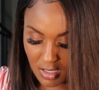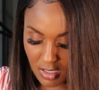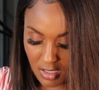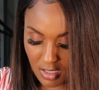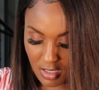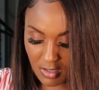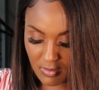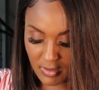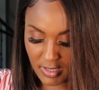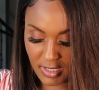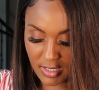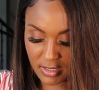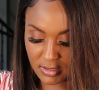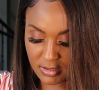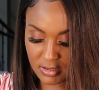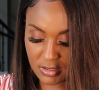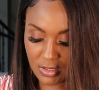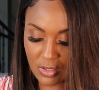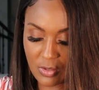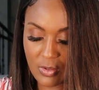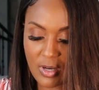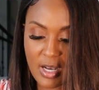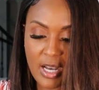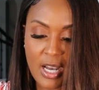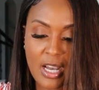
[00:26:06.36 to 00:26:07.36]
All right,
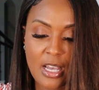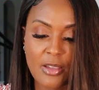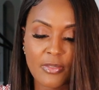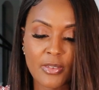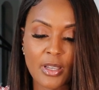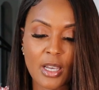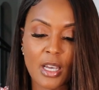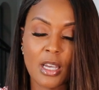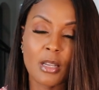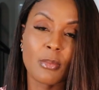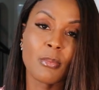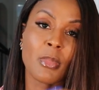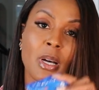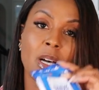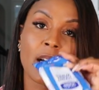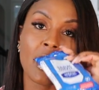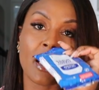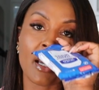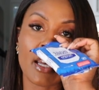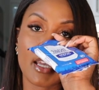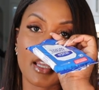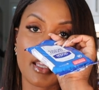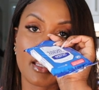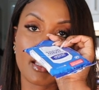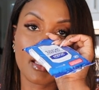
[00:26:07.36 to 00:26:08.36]
so I've got
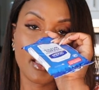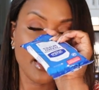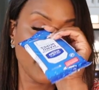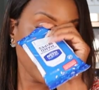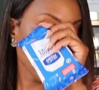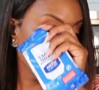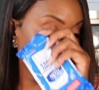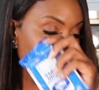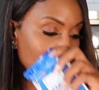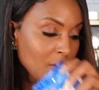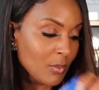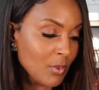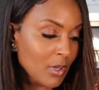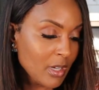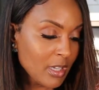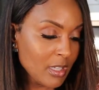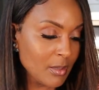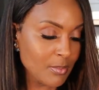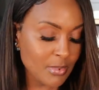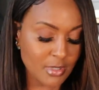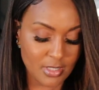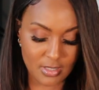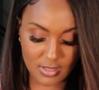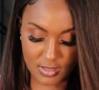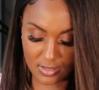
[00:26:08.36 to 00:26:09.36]
my hand
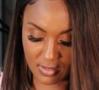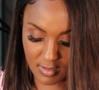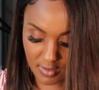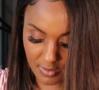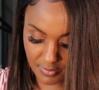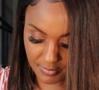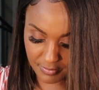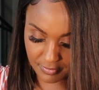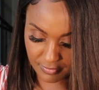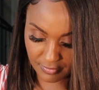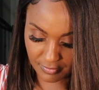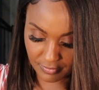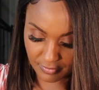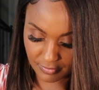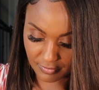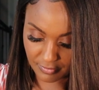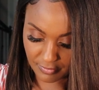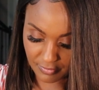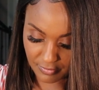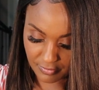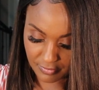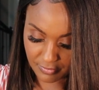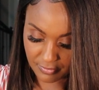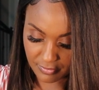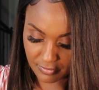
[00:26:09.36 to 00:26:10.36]
wipes.
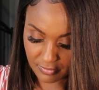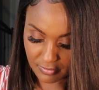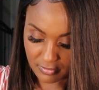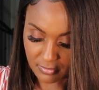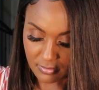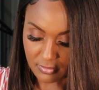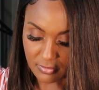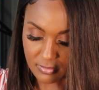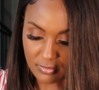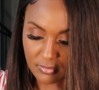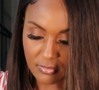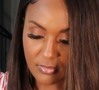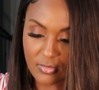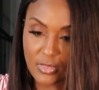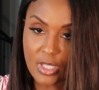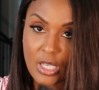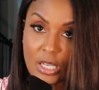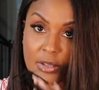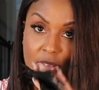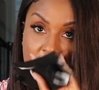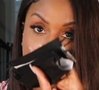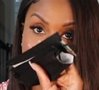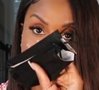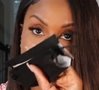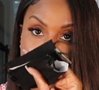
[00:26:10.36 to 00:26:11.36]

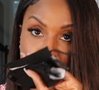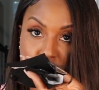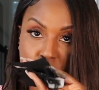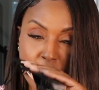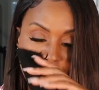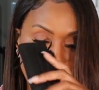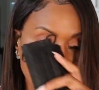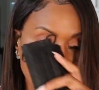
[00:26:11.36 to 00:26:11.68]
I've got two